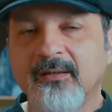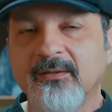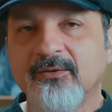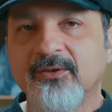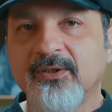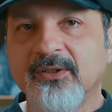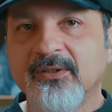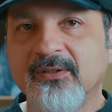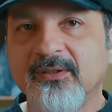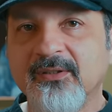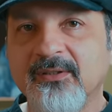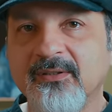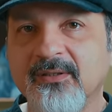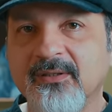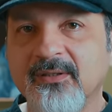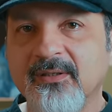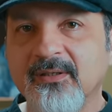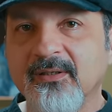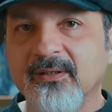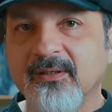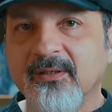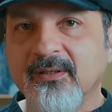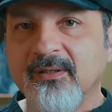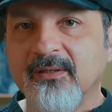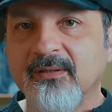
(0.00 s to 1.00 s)
Just in
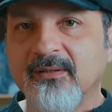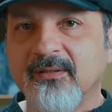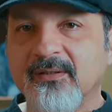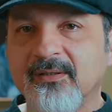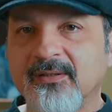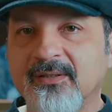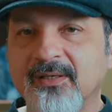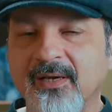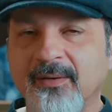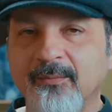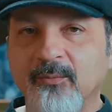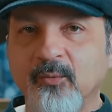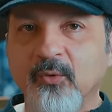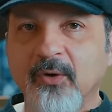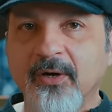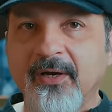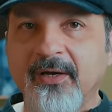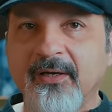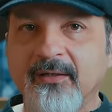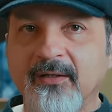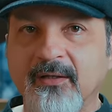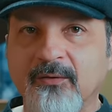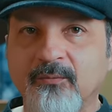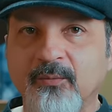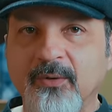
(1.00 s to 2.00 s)
the same
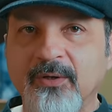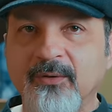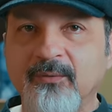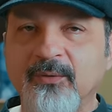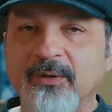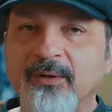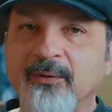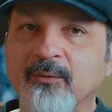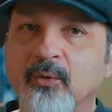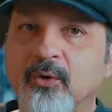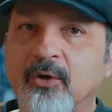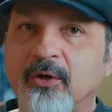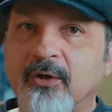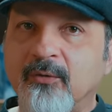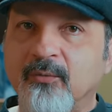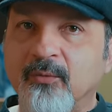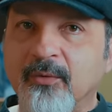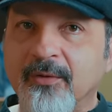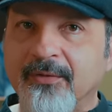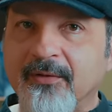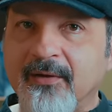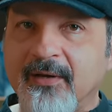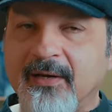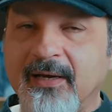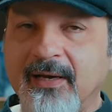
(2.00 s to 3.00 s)
way that when we work
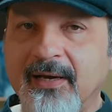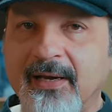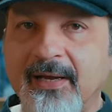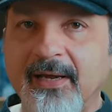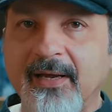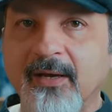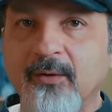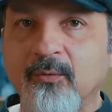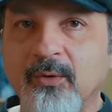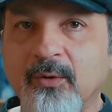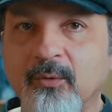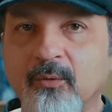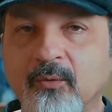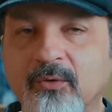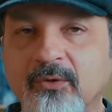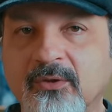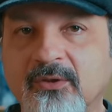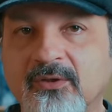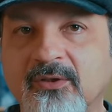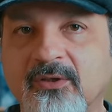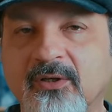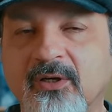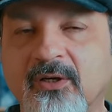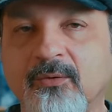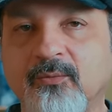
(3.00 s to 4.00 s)
with clay, we
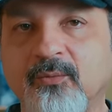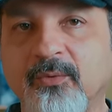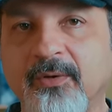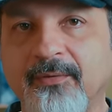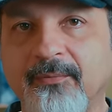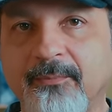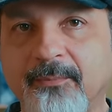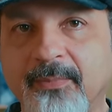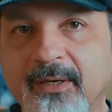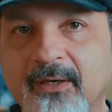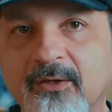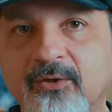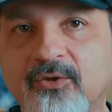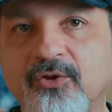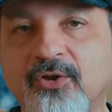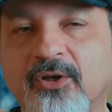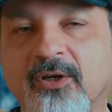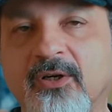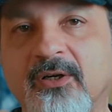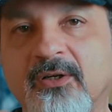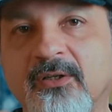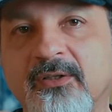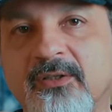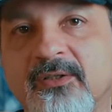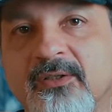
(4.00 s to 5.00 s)
start with big
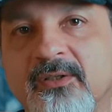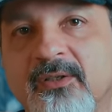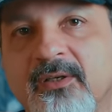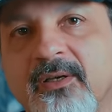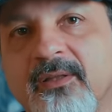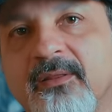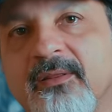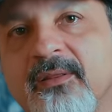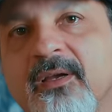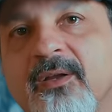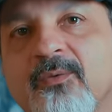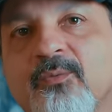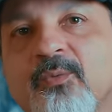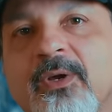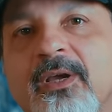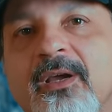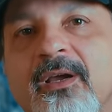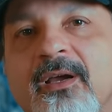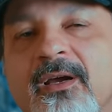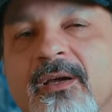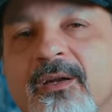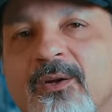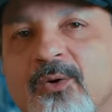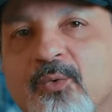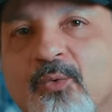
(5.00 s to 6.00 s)
chunks and then we
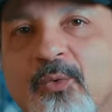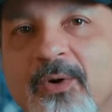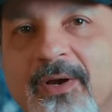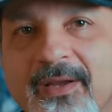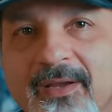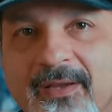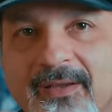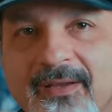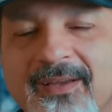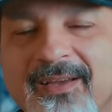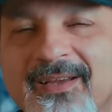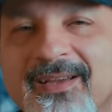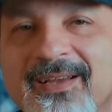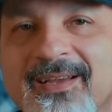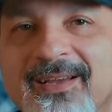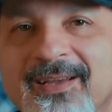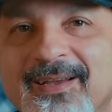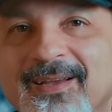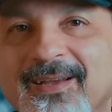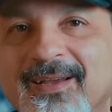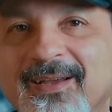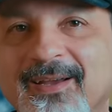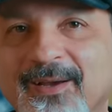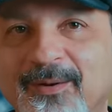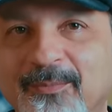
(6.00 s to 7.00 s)
cut away
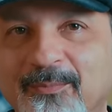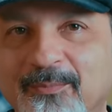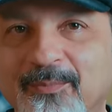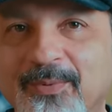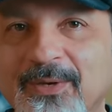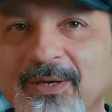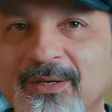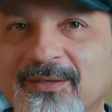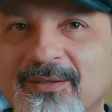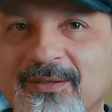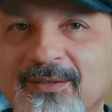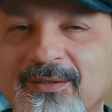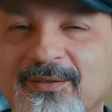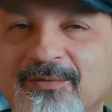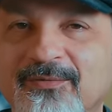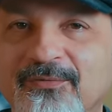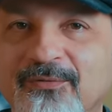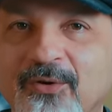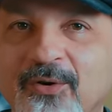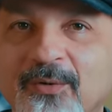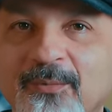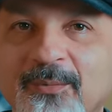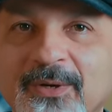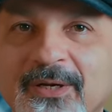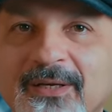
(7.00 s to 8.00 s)
pieces
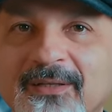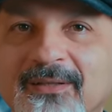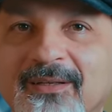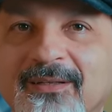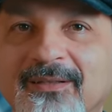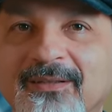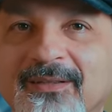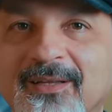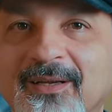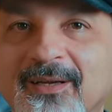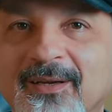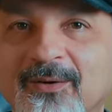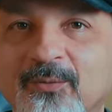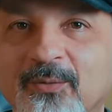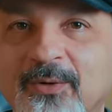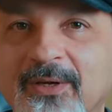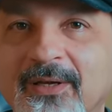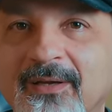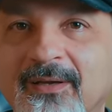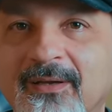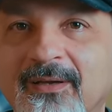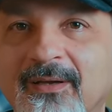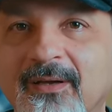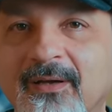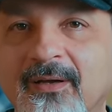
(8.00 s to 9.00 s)
from it until
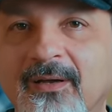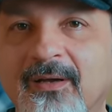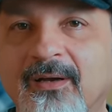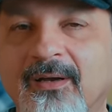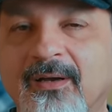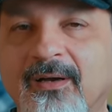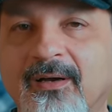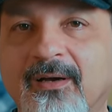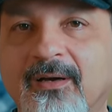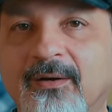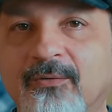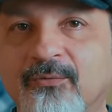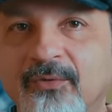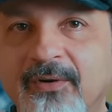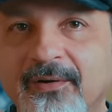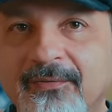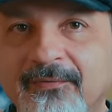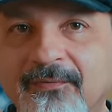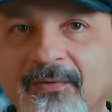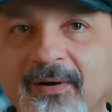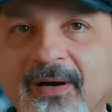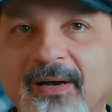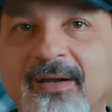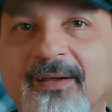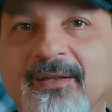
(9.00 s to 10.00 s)
we
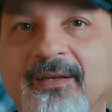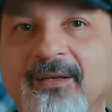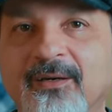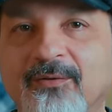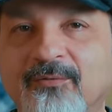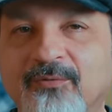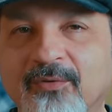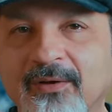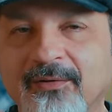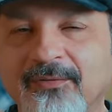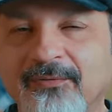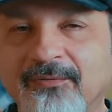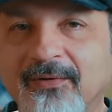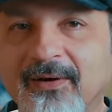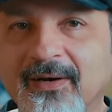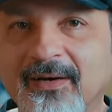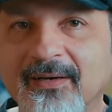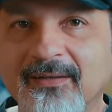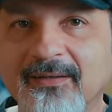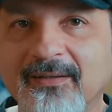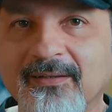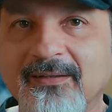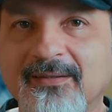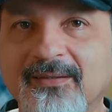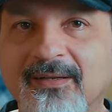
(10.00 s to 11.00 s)
refine and
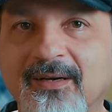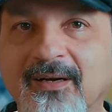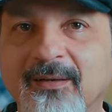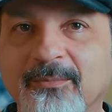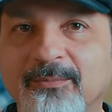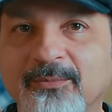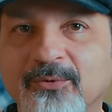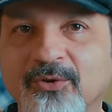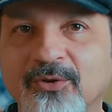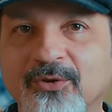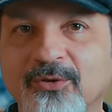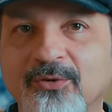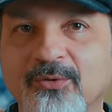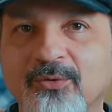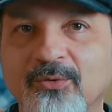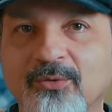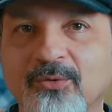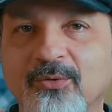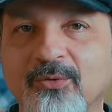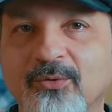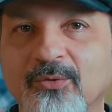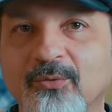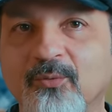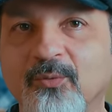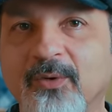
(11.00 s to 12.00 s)
refine the sculpture to
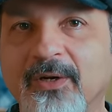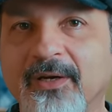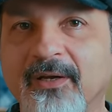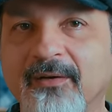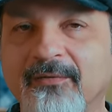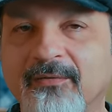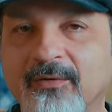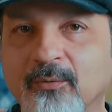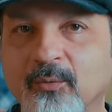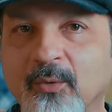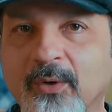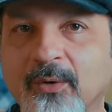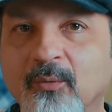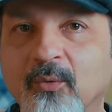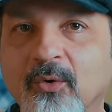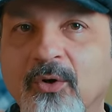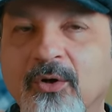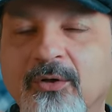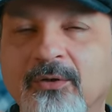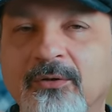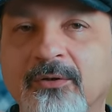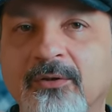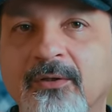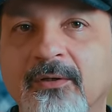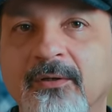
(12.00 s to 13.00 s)
whatever we
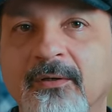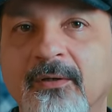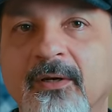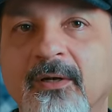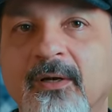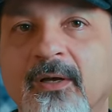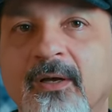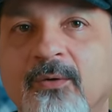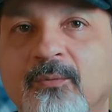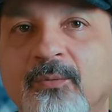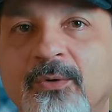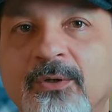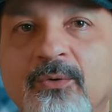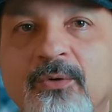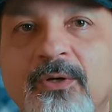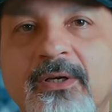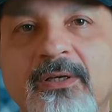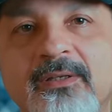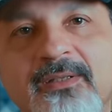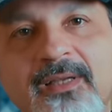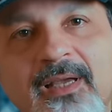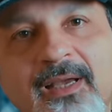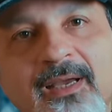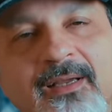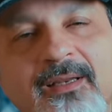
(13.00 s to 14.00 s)
want. We do
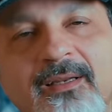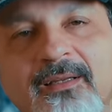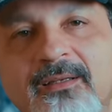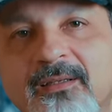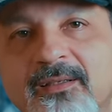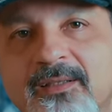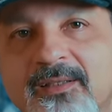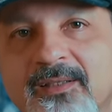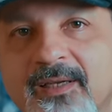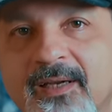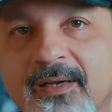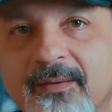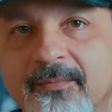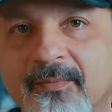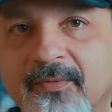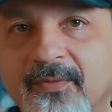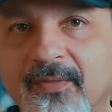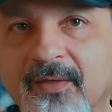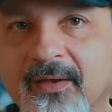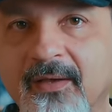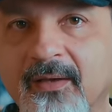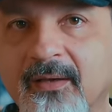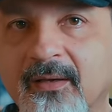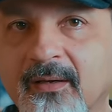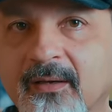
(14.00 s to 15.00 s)
exactly the same
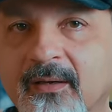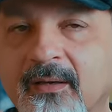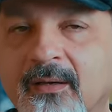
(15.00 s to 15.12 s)
thing